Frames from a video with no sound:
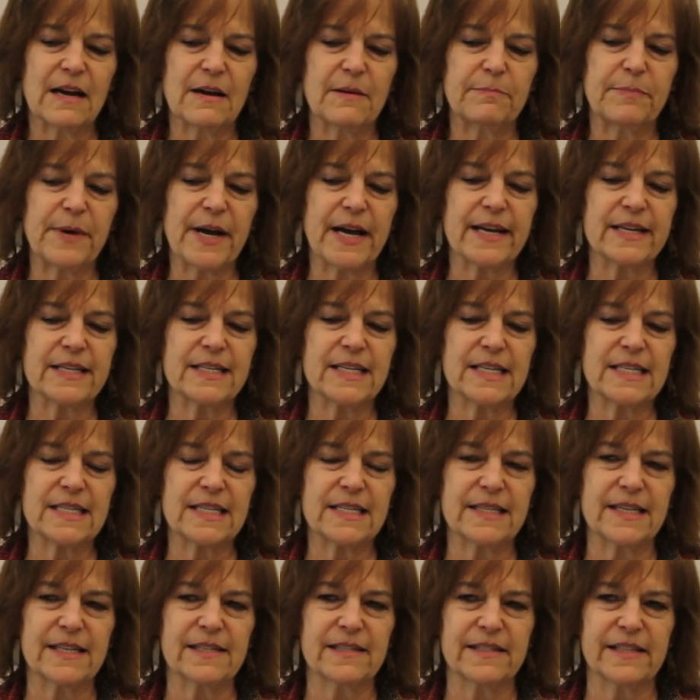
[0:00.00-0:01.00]
But
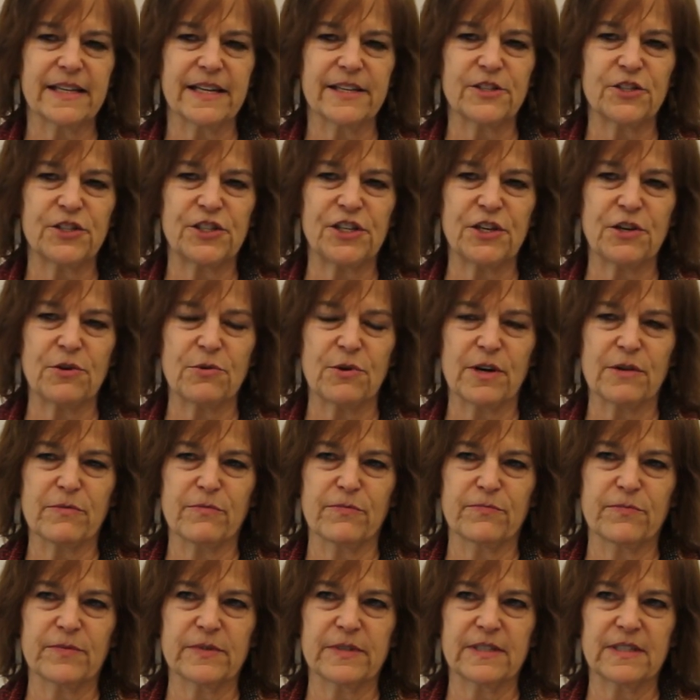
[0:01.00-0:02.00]
this issue
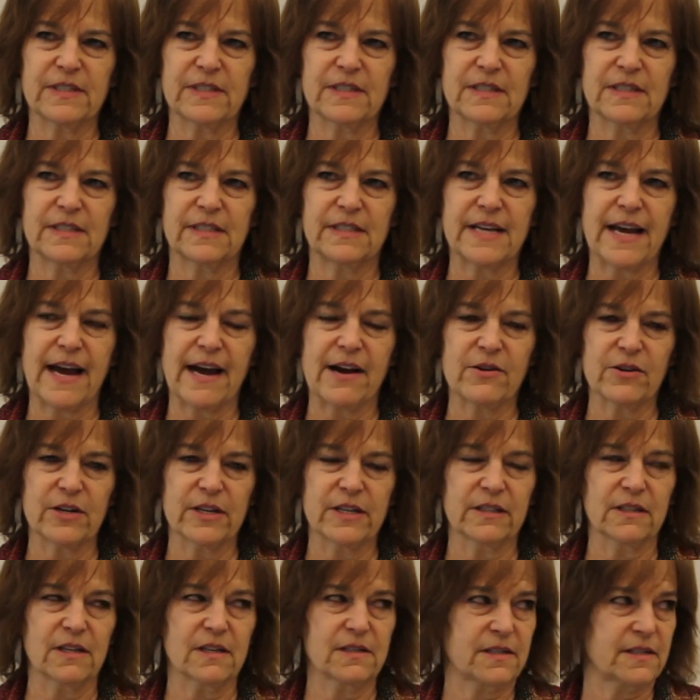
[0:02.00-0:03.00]
of
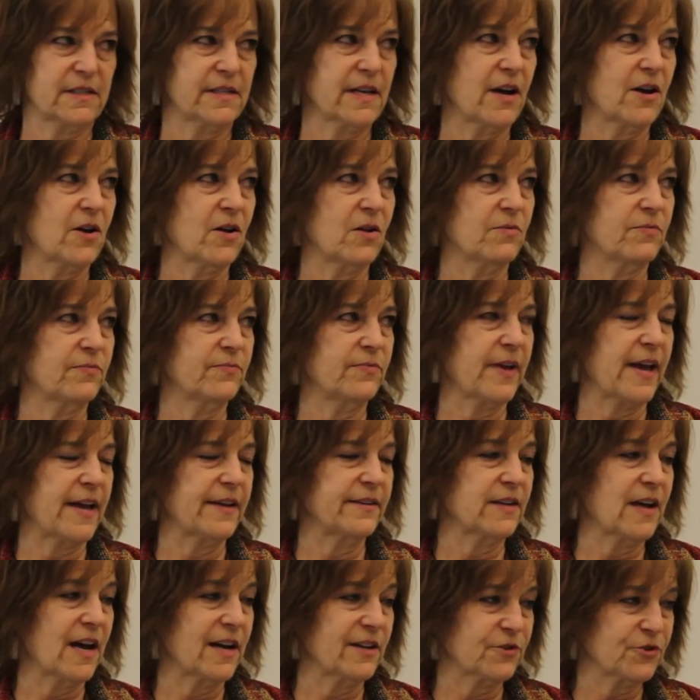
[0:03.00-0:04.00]
doubting the self
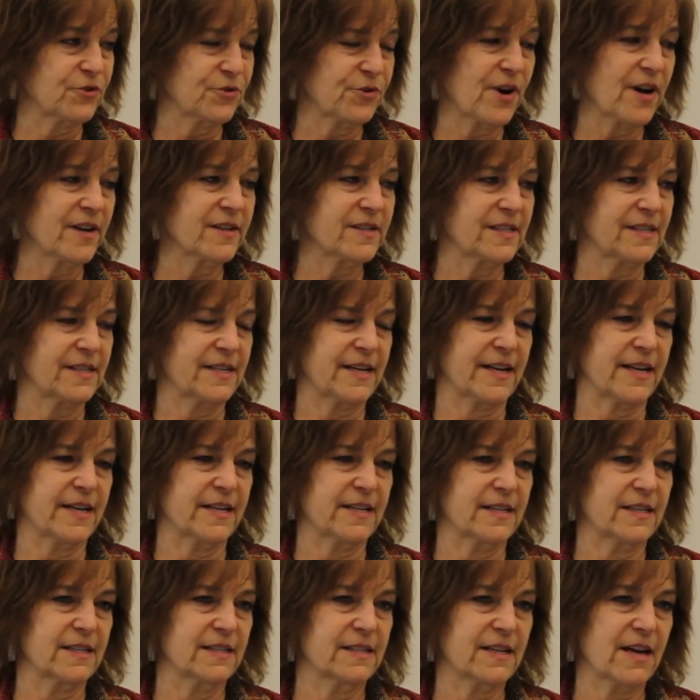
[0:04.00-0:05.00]
and not
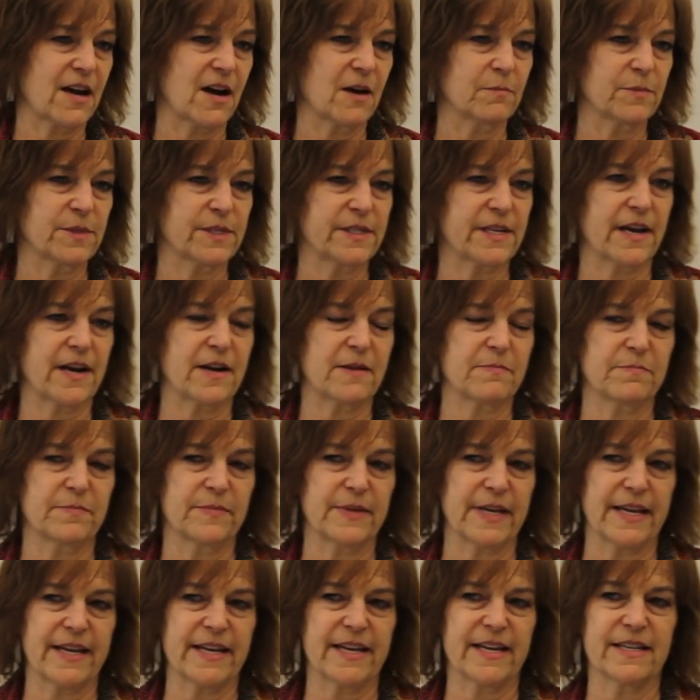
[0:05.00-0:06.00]
trusting comes
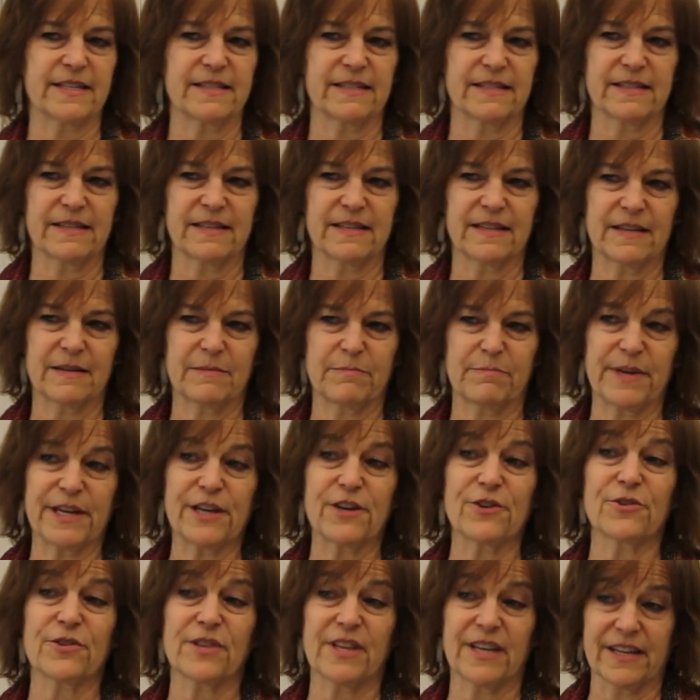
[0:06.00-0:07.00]
up in
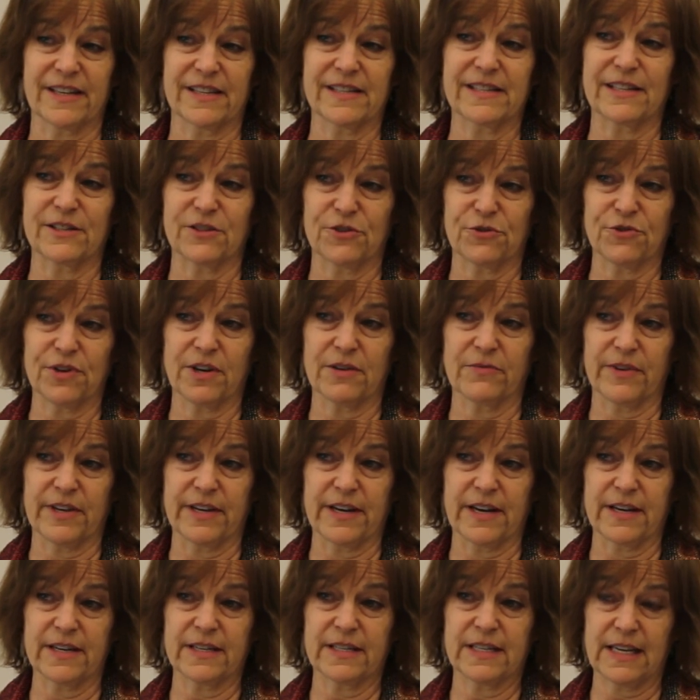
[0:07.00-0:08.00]
bigger things than
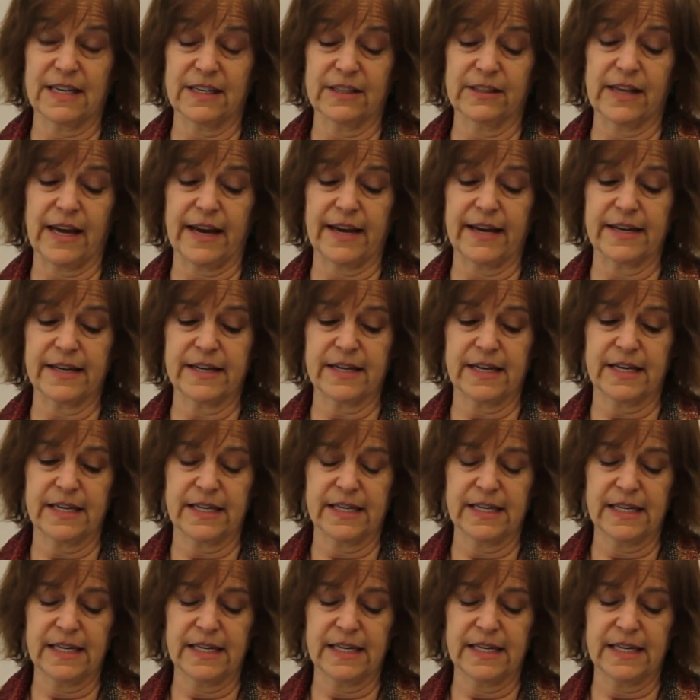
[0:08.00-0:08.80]
trivia, like